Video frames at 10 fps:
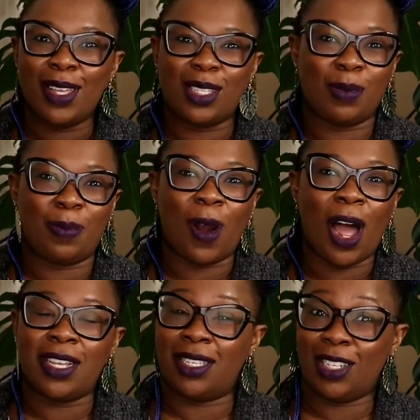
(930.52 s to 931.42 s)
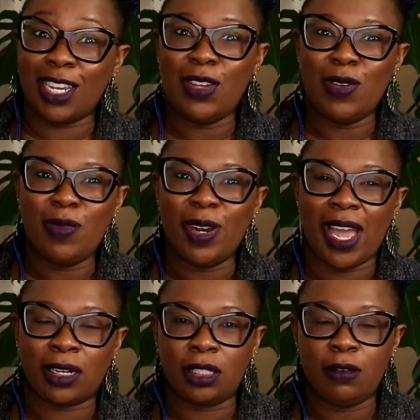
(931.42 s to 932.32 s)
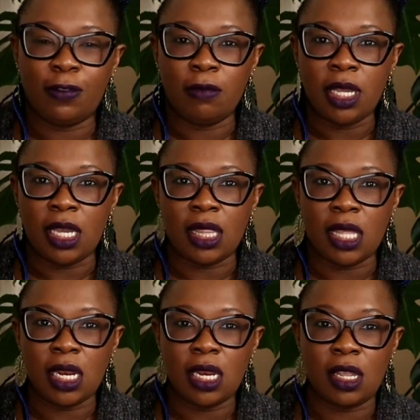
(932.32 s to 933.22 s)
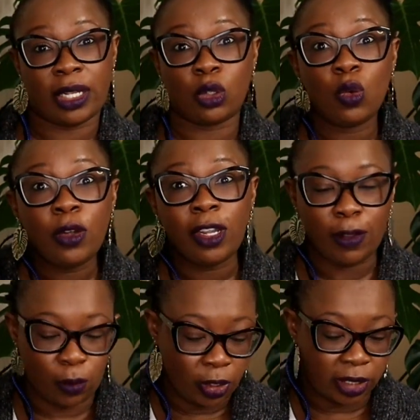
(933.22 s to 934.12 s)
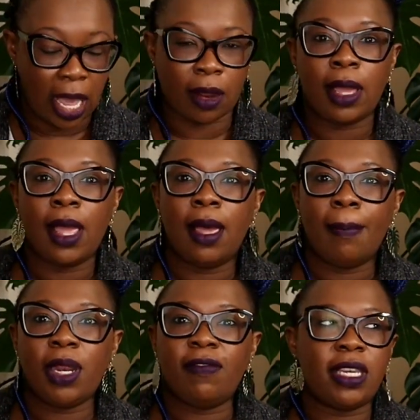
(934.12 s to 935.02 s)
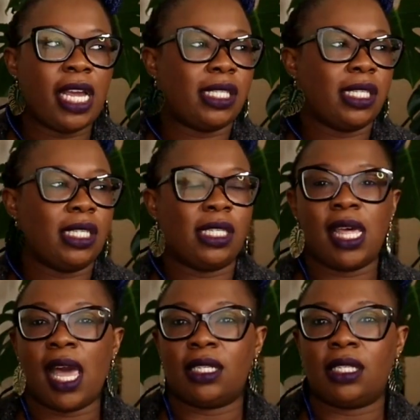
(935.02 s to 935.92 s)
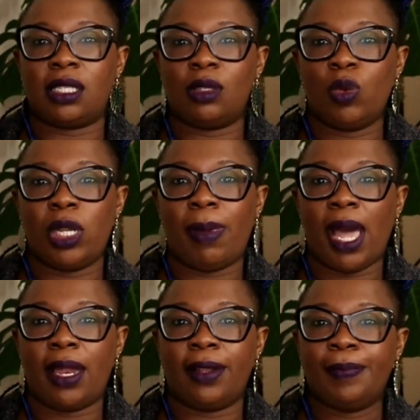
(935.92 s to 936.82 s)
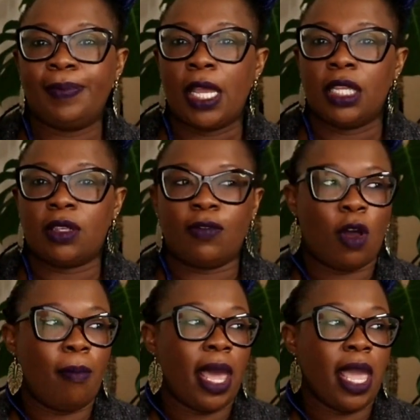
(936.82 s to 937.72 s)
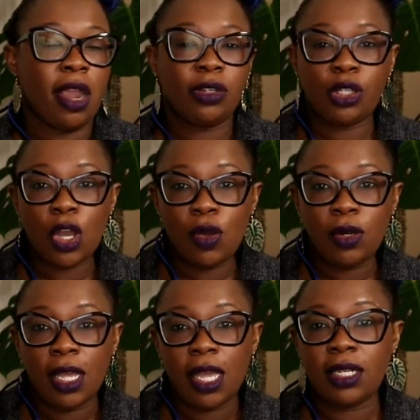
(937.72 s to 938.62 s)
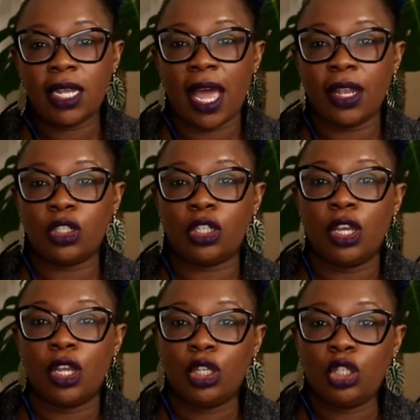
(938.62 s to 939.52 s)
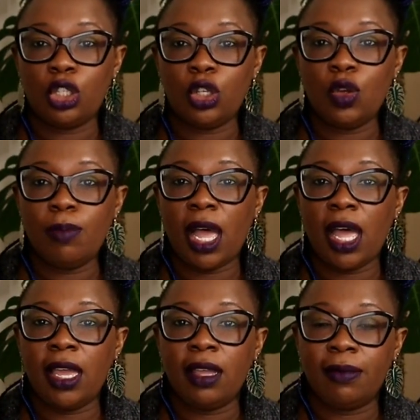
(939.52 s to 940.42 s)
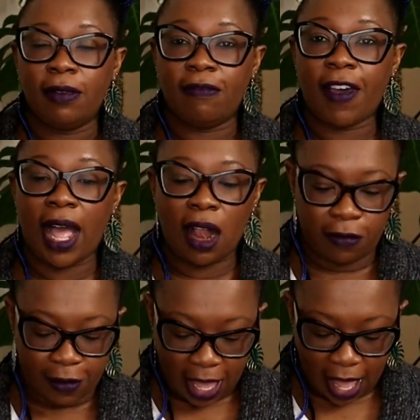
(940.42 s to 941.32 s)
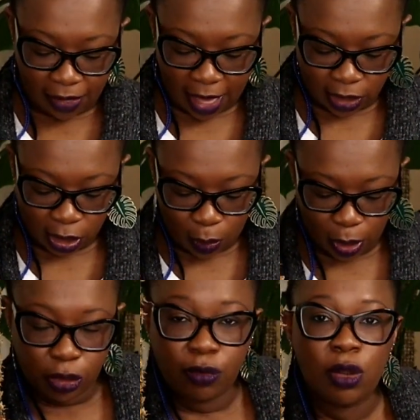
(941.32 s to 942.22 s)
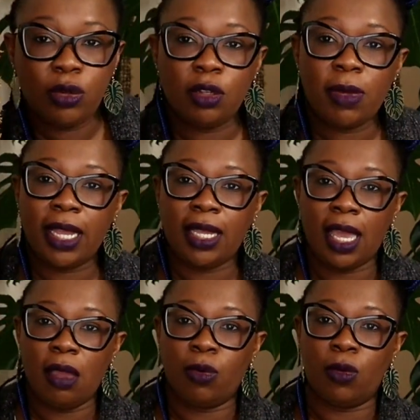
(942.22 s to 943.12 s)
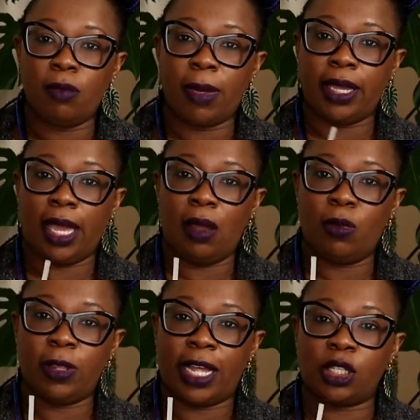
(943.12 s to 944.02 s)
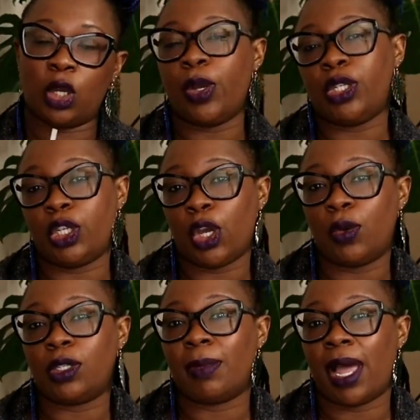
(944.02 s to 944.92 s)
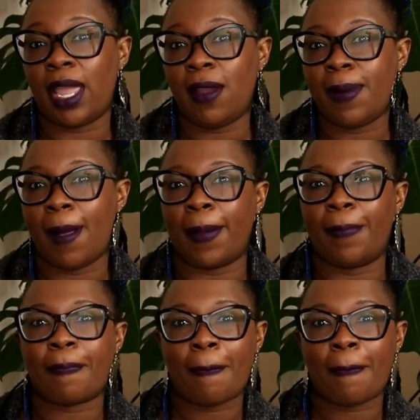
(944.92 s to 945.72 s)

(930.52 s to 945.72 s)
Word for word: surprise, a genuine reaction from me. And then that's good if it works out. But if it doesn't, that's really bad. So I've got my air stone attached to my valve and that's going through to my cable, my cable that's going to go to my air pump.